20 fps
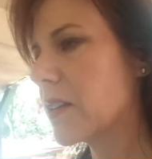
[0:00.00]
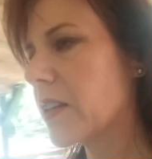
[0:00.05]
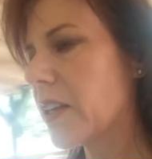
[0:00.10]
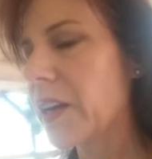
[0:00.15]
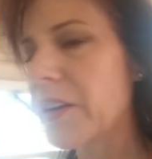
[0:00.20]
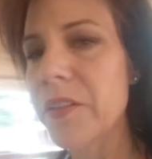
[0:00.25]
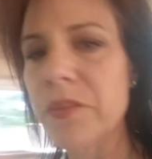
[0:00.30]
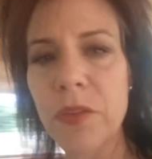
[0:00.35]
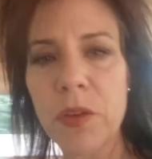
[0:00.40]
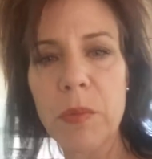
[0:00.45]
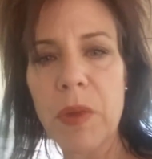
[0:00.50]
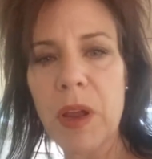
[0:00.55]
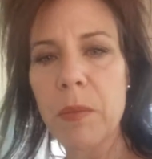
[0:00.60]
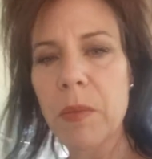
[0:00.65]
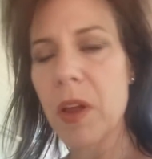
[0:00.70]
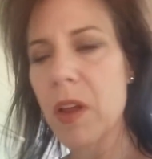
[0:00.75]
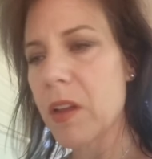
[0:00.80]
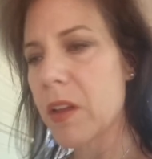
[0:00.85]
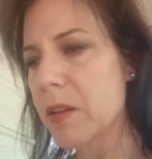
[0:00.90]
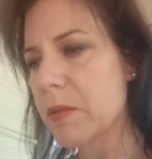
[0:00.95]
Caring for my
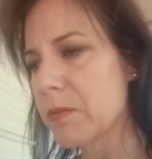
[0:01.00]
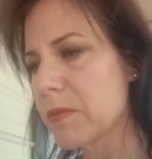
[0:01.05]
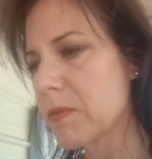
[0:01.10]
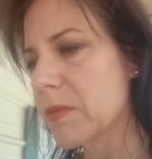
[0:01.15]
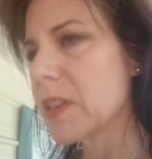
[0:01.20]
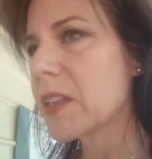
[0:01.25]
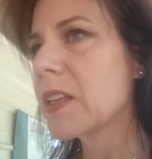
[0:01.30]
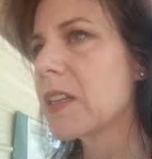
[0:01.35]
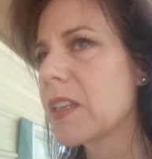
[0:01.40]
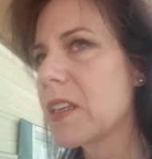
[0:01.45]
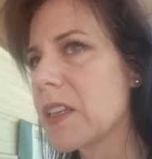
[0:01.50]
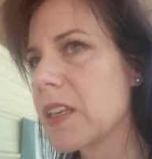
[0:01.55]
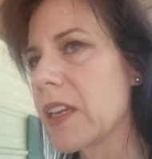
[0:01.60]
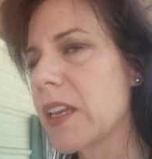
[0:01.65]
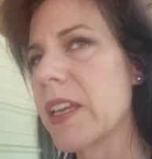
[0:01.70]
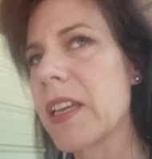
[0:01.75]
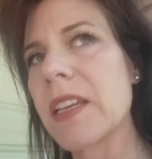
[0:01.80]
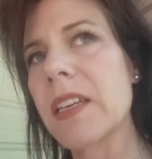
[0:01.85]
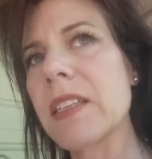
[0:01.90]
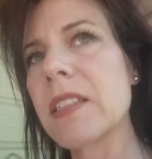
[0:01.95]
mom,
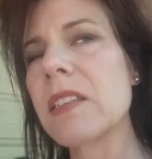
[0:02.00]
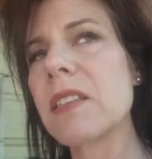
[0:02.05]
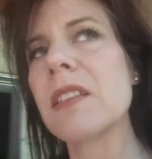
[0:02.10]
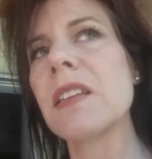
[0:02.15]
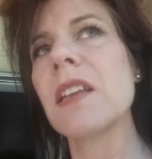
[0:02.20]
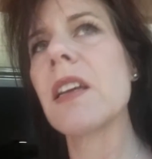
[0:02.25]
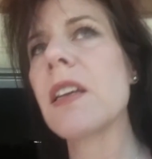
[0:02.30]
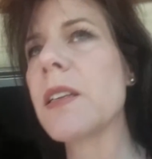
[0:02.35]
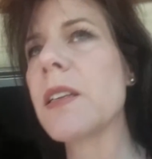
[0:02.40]
and